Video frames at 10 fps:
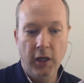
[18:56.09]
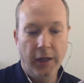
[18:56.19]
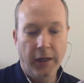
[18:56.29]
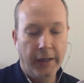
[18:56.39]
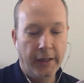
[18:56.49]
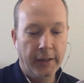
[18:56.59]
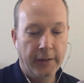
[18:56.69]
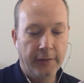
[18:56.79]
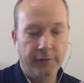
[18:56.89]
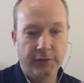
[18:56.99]

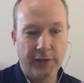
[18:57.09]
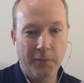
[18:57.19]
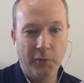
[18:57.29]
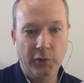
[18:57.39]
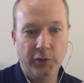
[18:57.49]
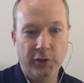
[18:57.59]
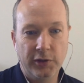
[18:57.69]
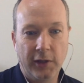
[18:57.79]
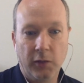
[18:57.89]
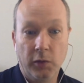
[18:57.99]
for example,
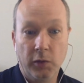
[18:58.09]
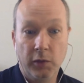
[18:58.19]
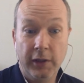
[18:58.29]
just like really